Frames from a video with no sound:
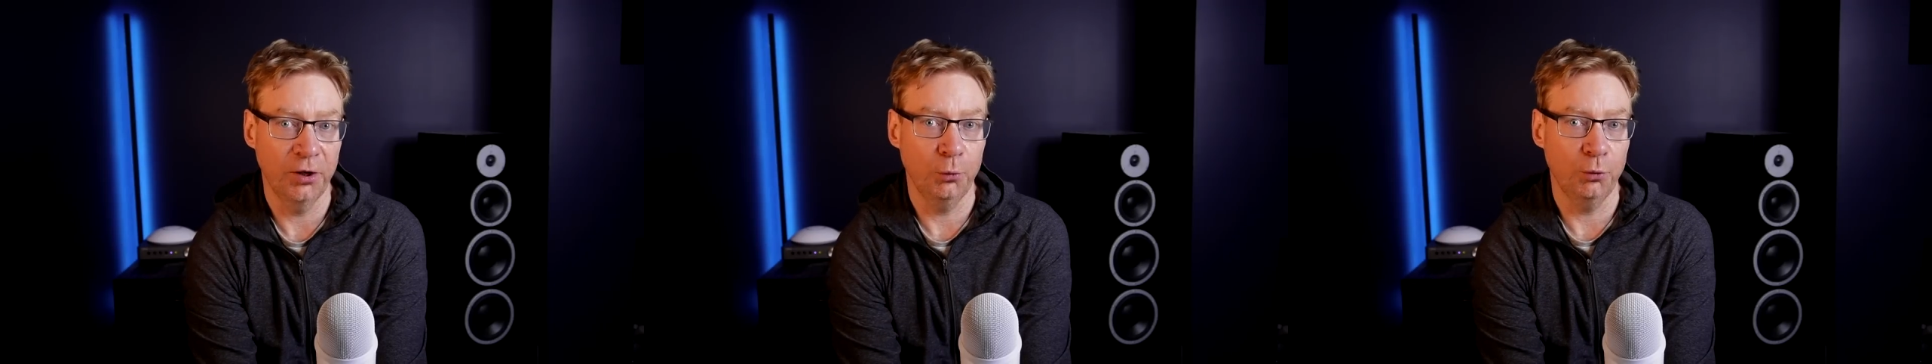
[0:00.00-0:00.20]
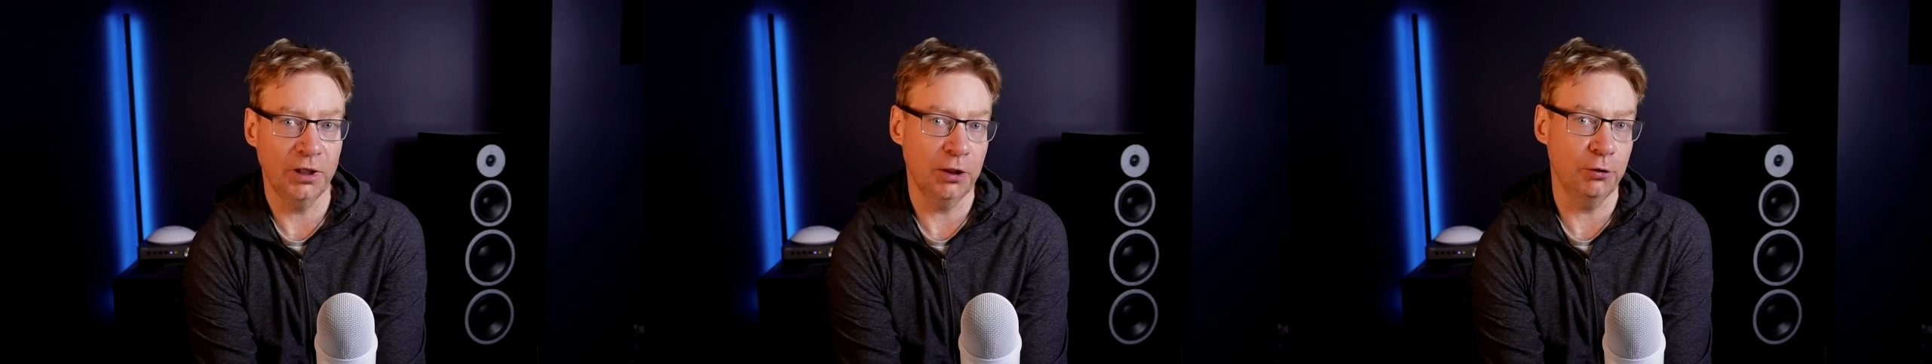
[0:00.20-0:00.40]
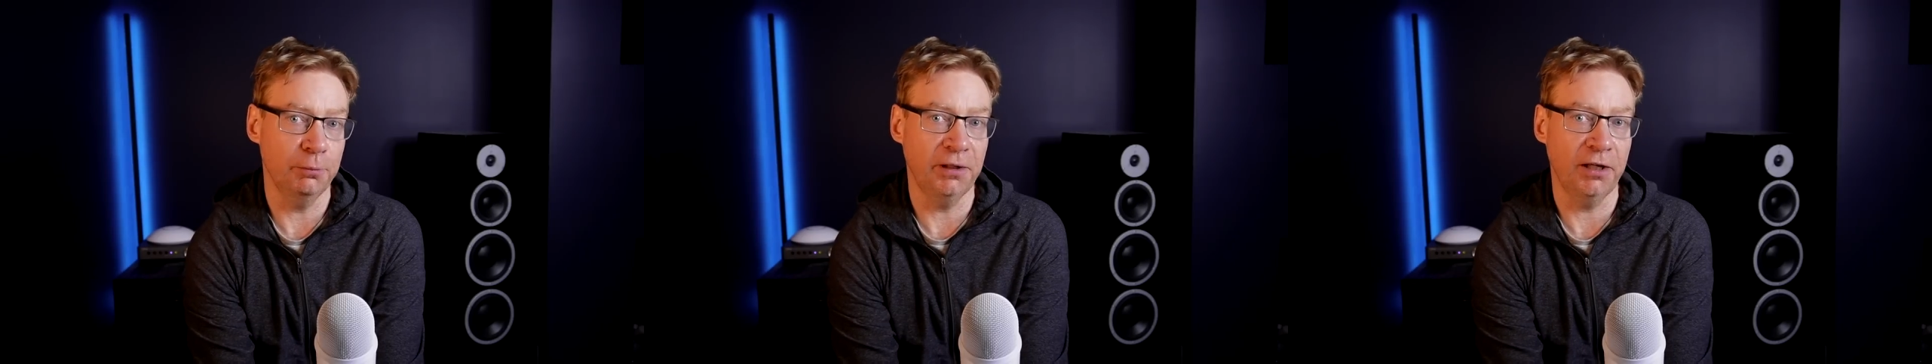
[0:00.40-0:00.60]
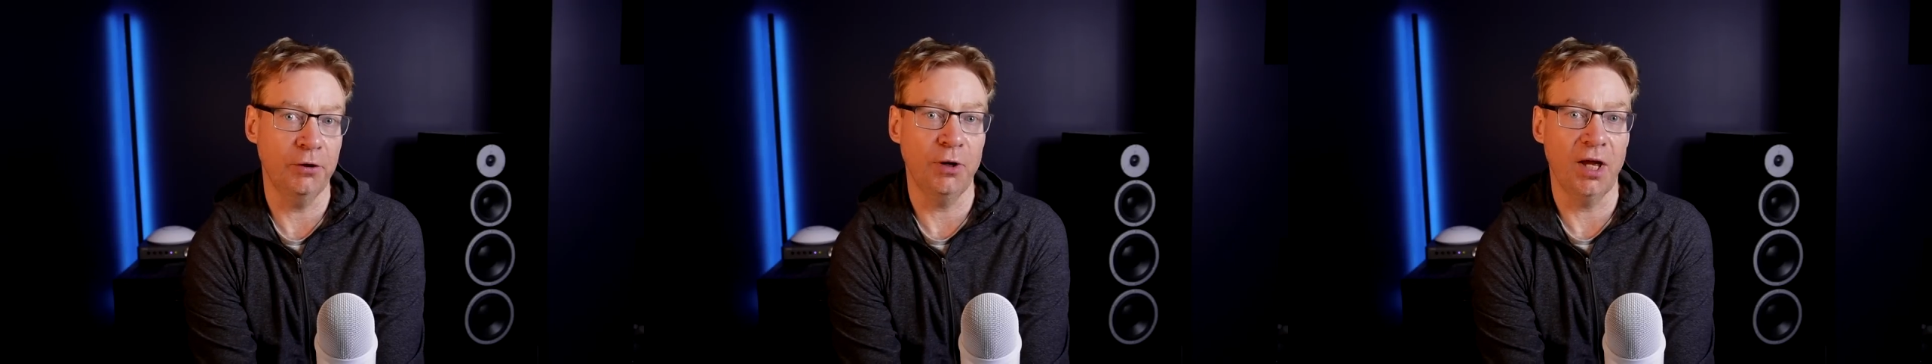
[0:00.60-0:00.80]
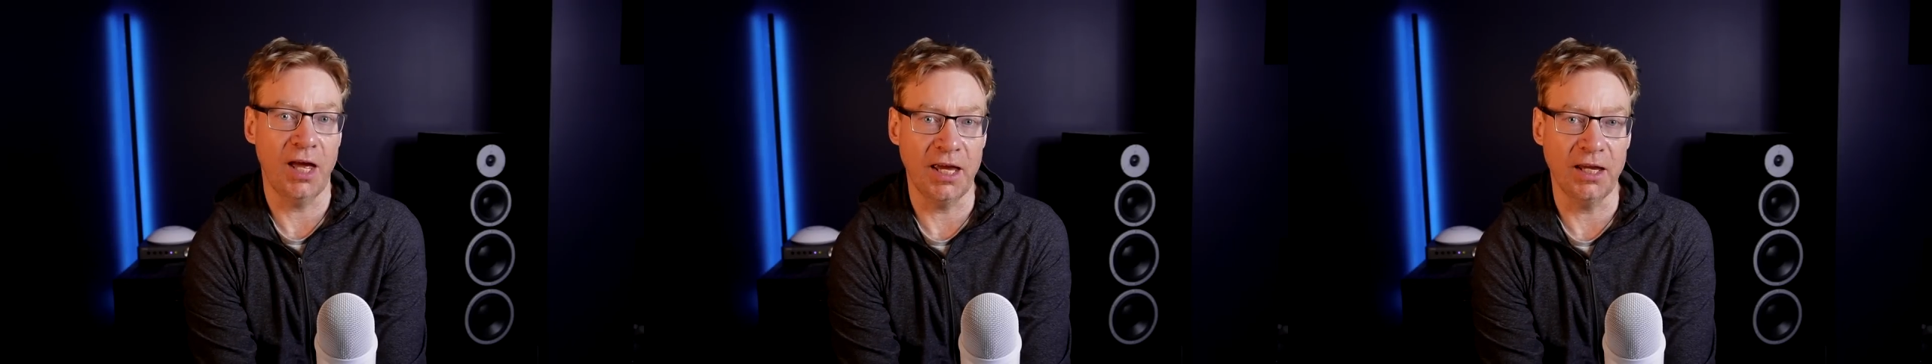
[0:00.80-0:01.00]
when they were
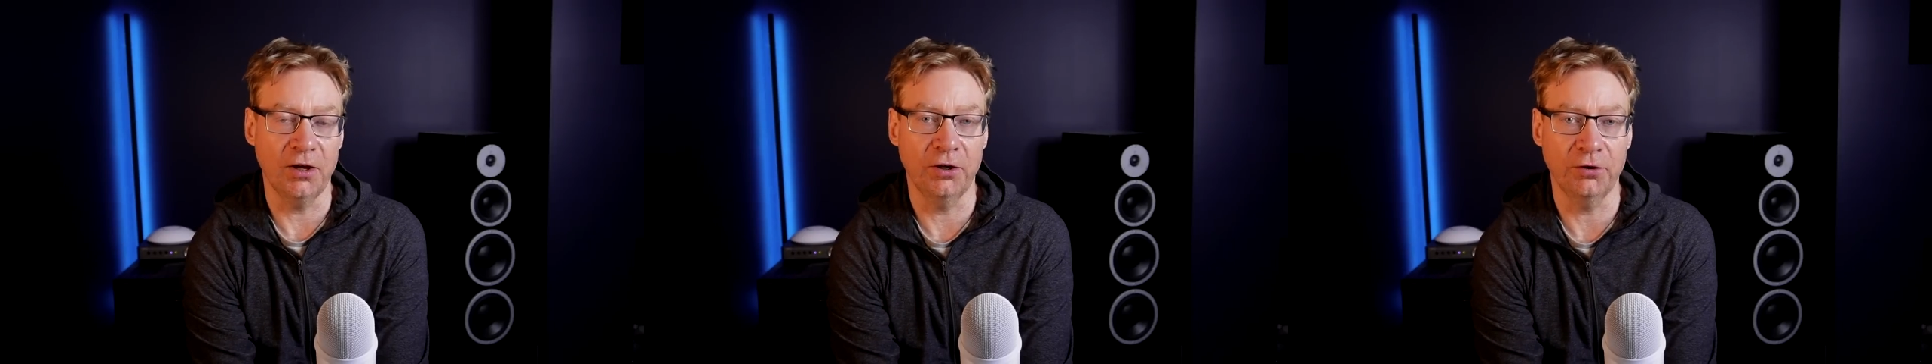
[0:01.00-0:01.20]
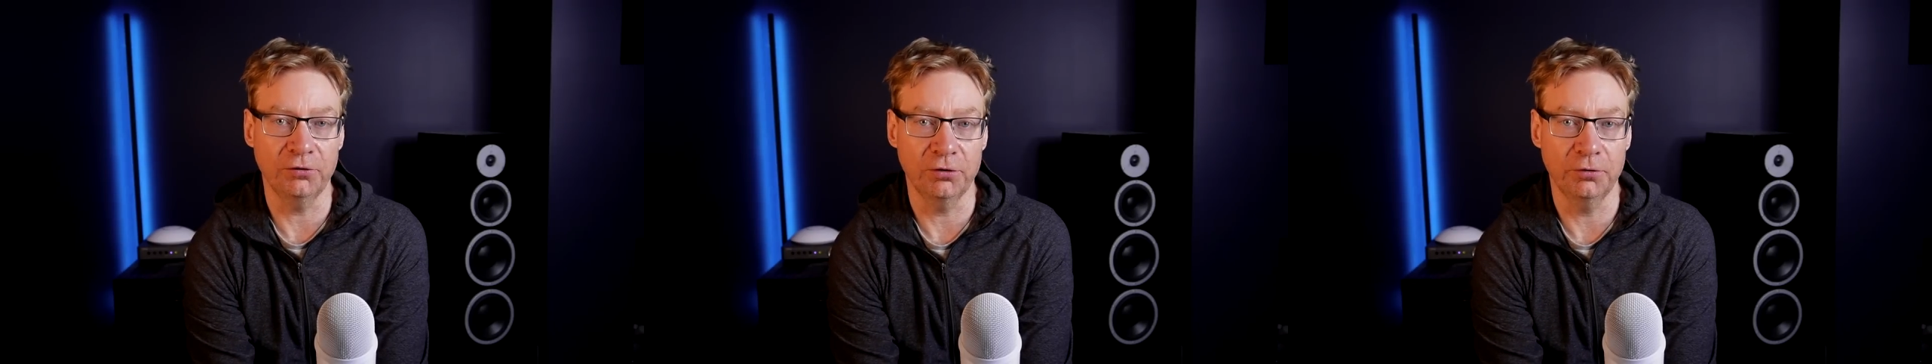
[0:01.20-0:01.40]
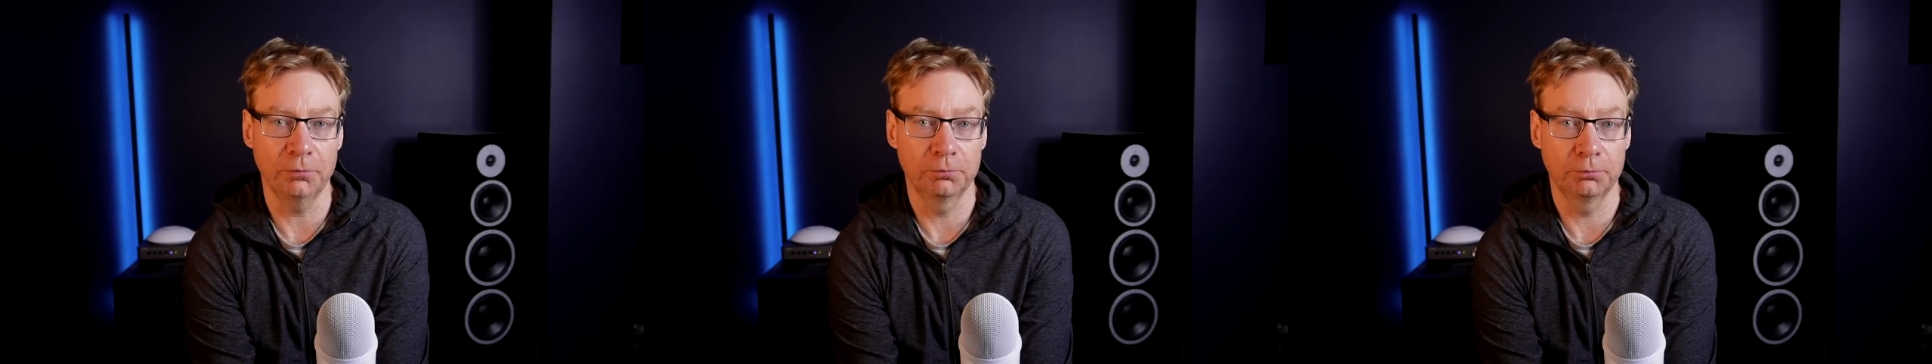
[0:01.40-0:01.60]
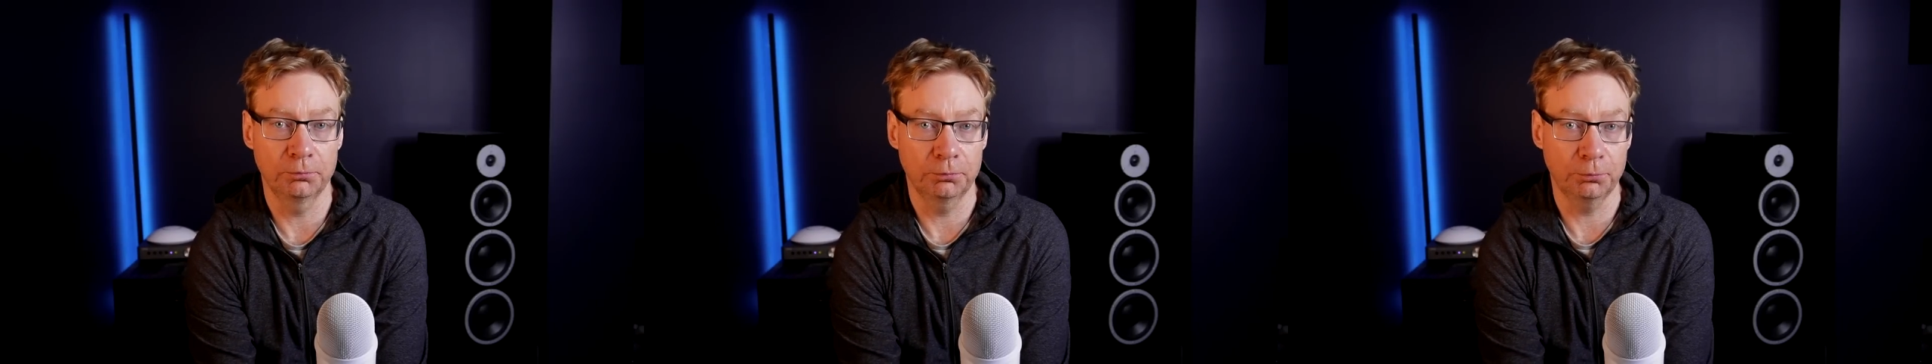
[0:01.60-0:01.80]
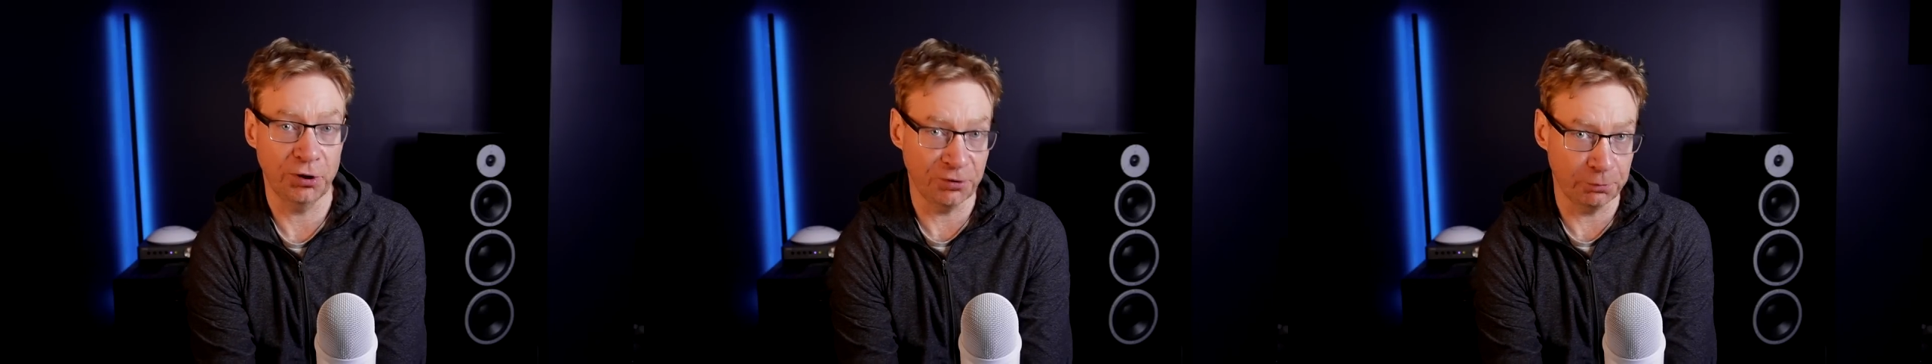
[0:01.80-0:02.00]
below $800
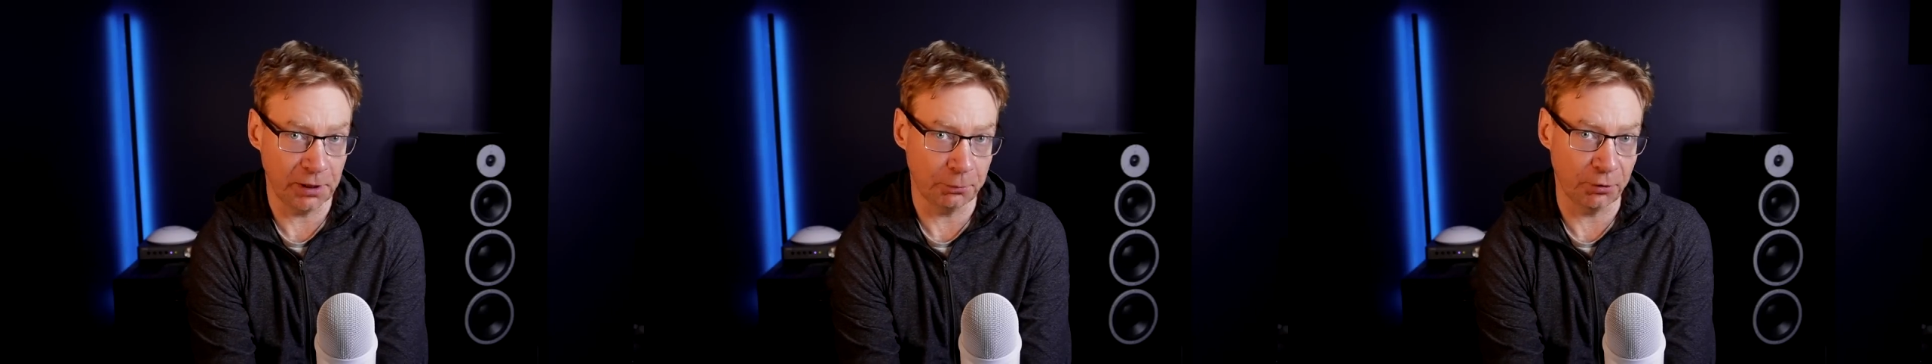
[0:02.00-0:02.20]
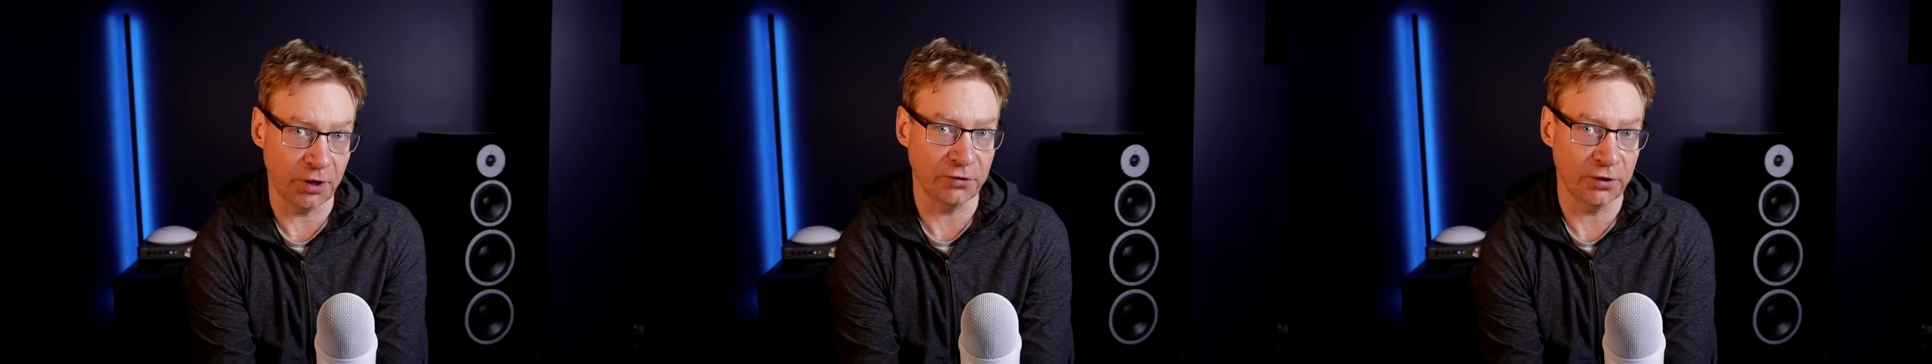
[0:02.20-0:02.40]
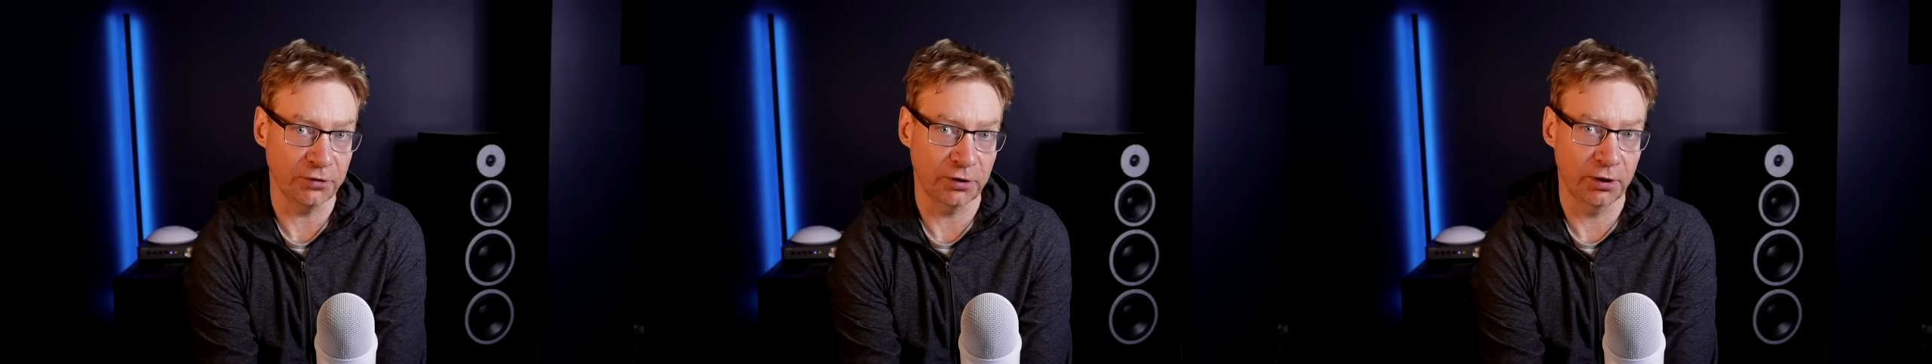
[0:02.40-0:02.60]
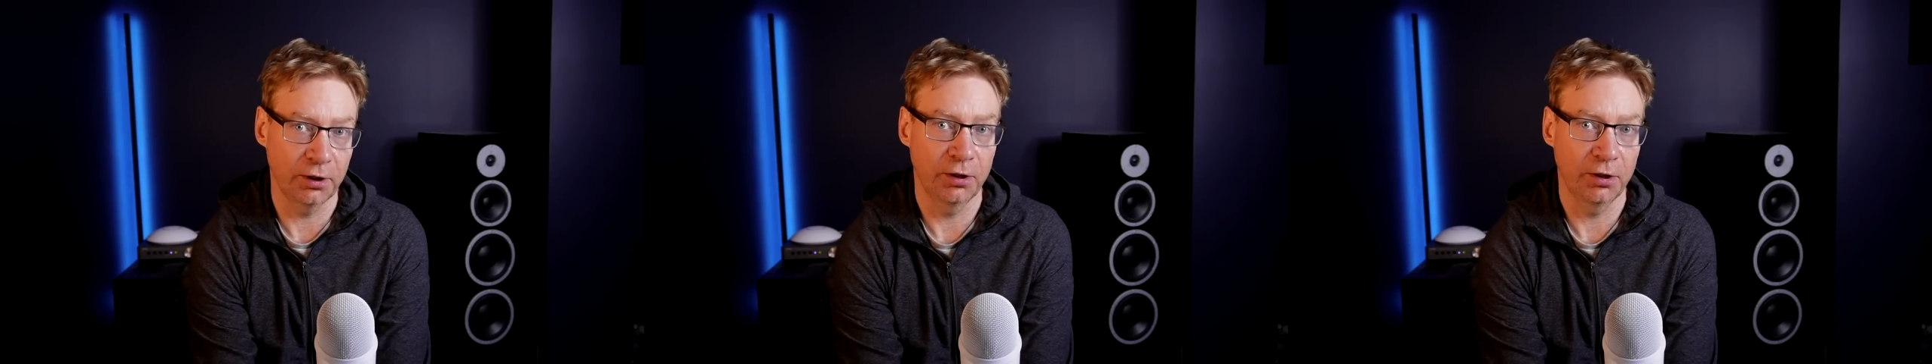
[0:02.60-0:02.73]
pre-split prices.